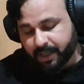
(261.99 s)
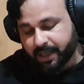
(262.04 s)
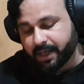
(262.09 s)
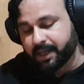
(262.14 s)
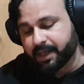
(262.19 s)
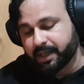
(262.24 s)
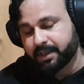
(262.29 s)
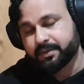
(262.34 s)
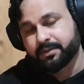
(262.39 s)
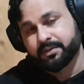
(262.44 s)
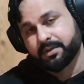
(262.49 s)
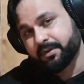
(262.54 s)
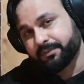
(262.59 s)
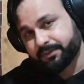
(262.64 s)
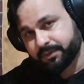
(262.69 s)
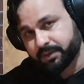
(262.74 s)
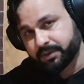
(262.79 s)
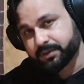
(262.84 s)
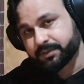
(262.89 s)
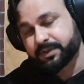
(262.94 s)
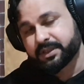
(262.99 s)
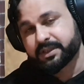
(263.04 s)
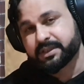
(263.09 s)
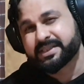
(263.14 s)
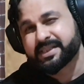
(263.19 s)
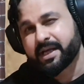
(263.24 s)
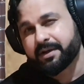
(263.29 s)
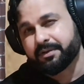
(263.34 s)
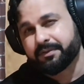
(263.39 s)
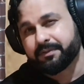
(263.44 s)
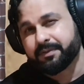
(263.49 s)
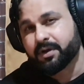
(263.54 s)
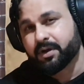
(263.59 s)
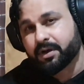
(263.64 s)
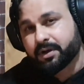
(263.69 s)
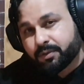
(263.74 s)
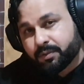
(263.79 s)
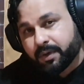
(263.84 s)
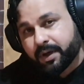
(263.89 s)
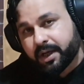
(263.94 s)
and of course with the 7 we
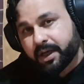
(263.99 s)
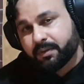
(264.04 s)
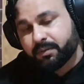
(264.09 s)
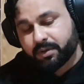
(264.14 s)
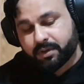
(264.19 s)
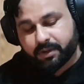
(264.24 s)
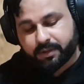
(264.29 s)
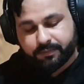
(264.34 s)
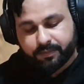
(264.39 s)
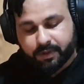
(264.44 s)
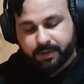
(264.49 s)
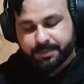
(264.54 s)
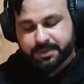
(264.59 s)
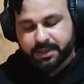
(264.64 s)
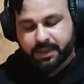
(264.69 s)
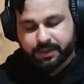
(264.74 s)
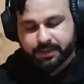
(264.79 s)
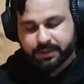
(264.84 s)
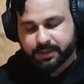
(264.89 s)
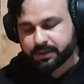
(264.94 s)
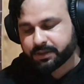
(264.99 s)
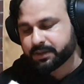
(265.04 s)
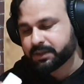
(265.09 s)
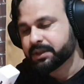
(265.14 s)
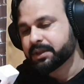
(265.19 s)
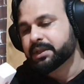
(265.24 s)
got 20 watt WAP charger,